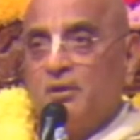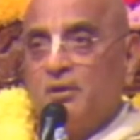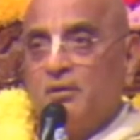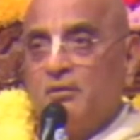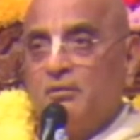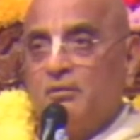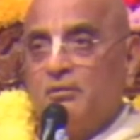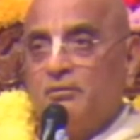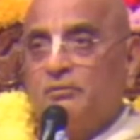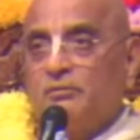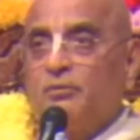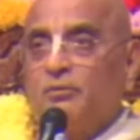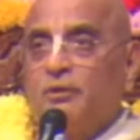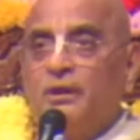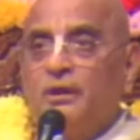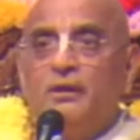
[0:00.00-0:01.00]
So
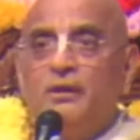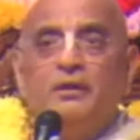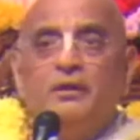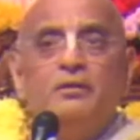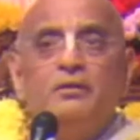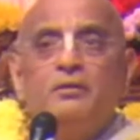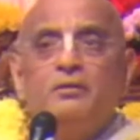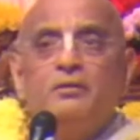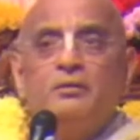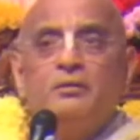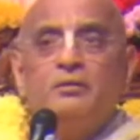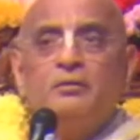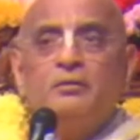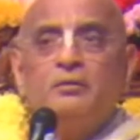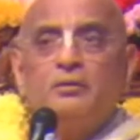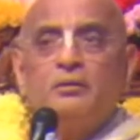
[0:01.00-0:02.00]
he
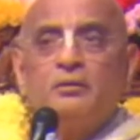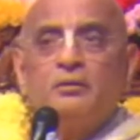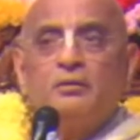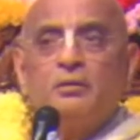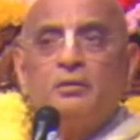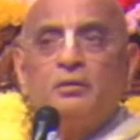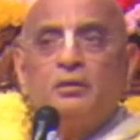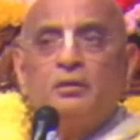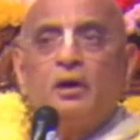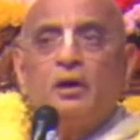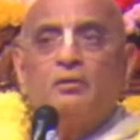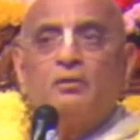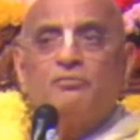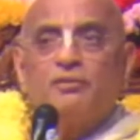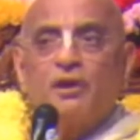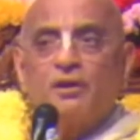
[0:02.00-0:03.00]

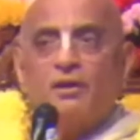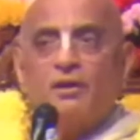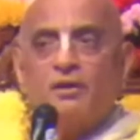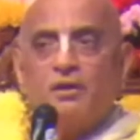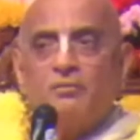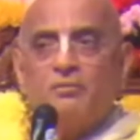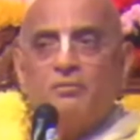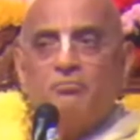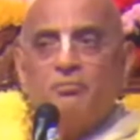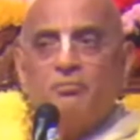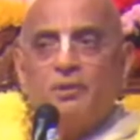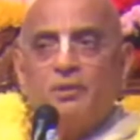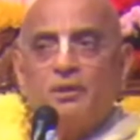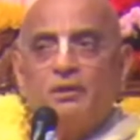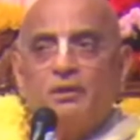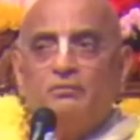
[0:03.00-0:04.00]
confronted him. He
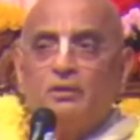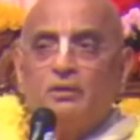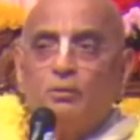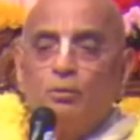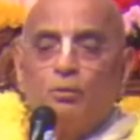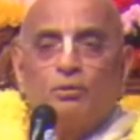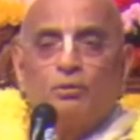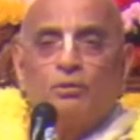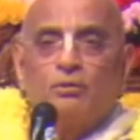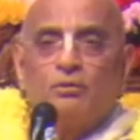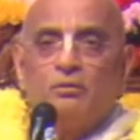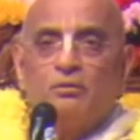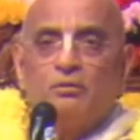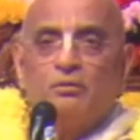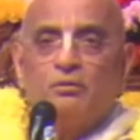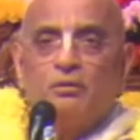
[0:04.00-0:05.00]
said, look,
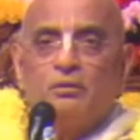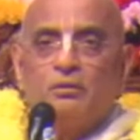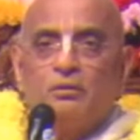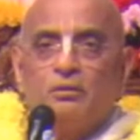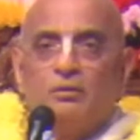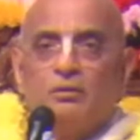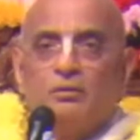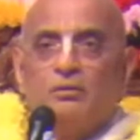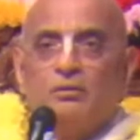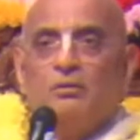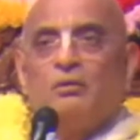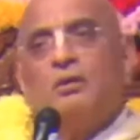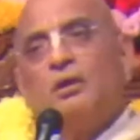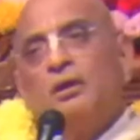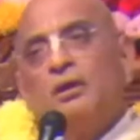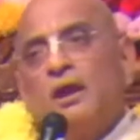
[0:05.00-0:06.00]

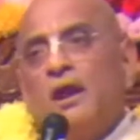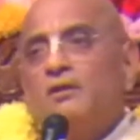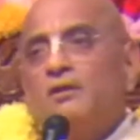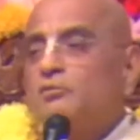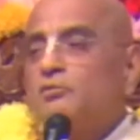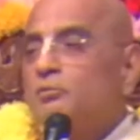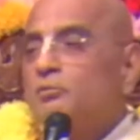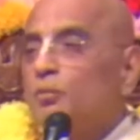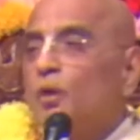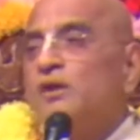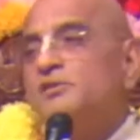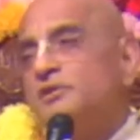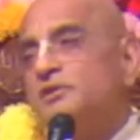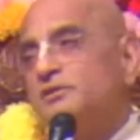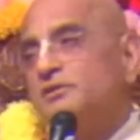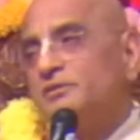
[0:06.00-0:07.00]
there has to be one
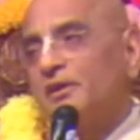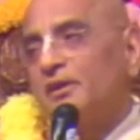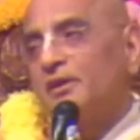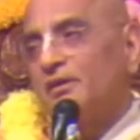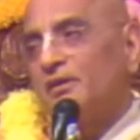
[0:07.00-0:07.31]
Chitrangada.